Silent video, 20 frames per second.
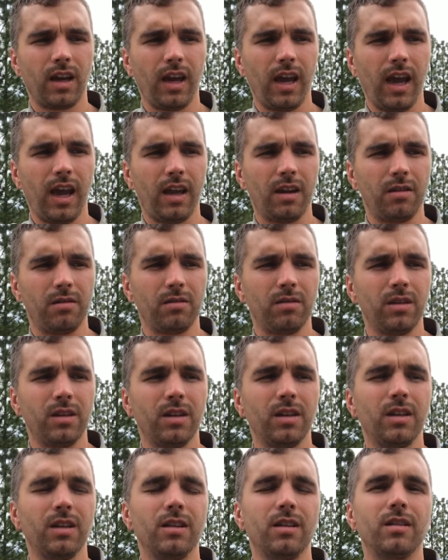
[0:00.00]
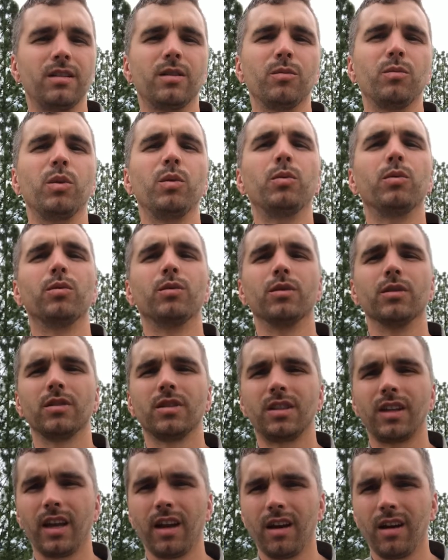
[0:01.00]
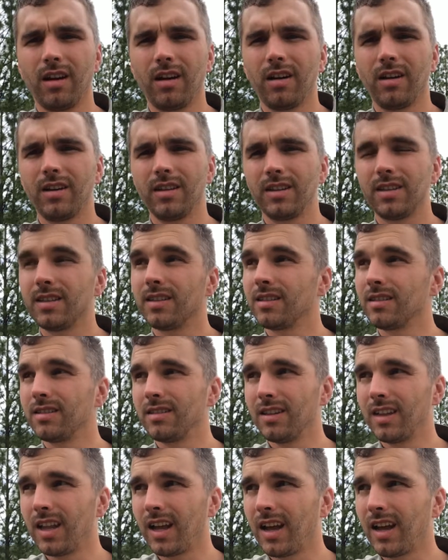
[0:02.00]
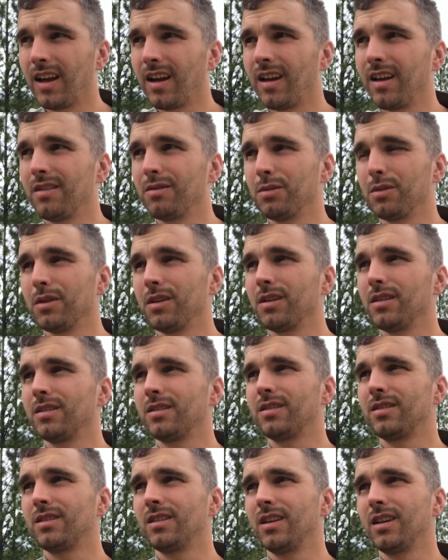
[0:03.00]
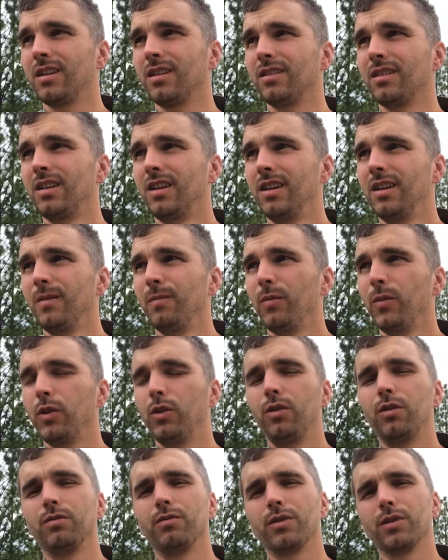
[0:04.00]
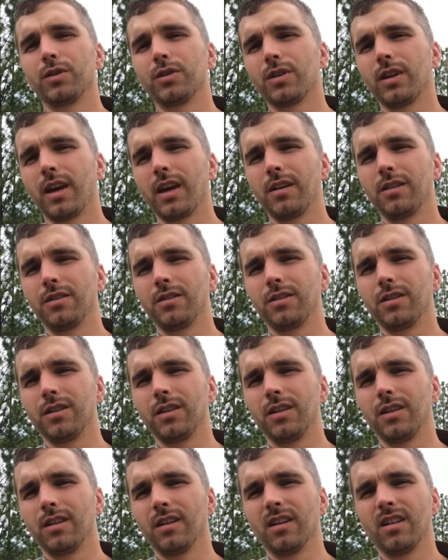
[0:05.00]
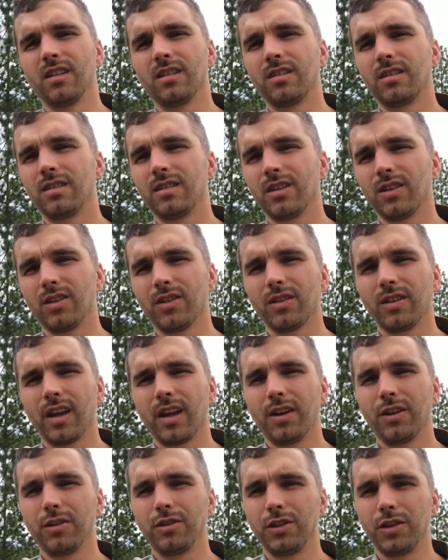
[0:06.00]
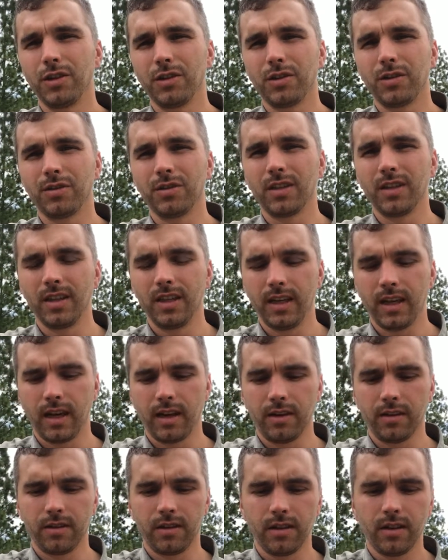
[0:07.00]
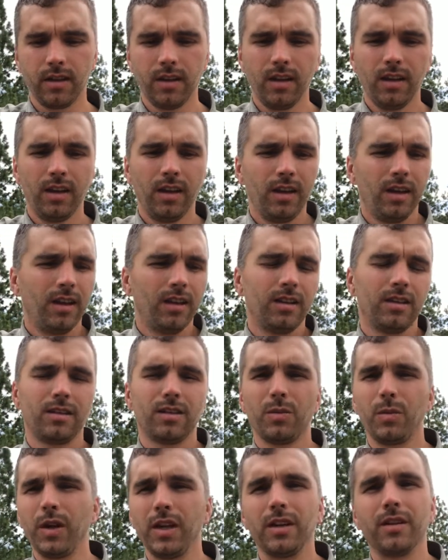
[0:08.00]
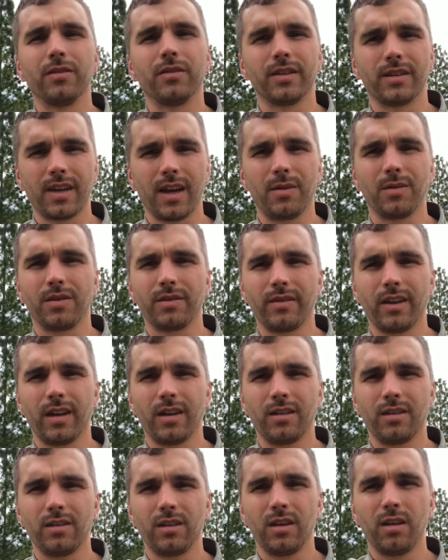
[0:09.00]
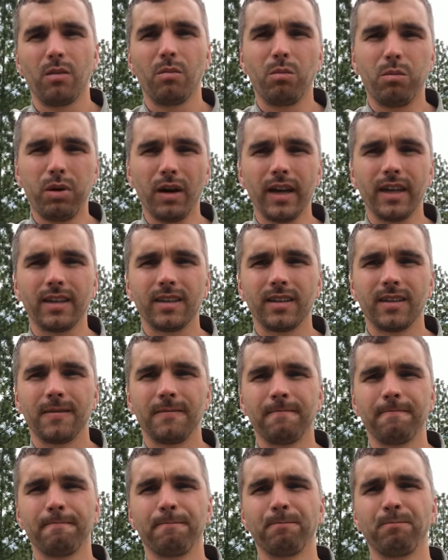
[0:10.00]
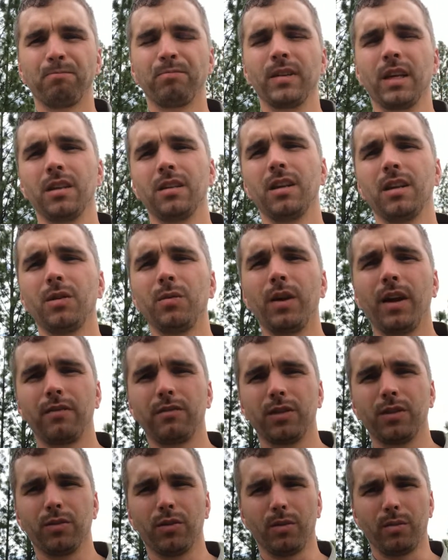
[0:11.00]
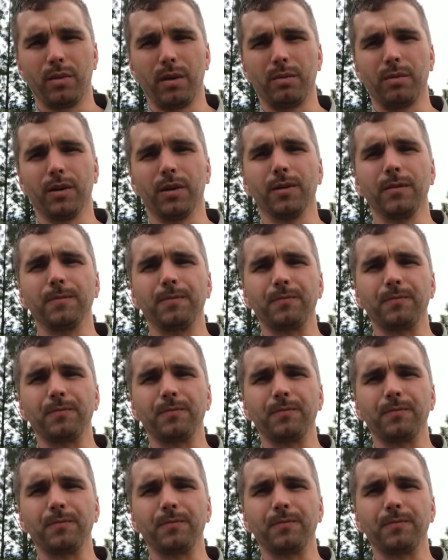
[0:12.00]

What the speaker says: and some people will say, oh, it's love, or it's, you know, universal energy, or it's earth energy, or kundalini energy. There's so many different types of energy. But the thing we have to remember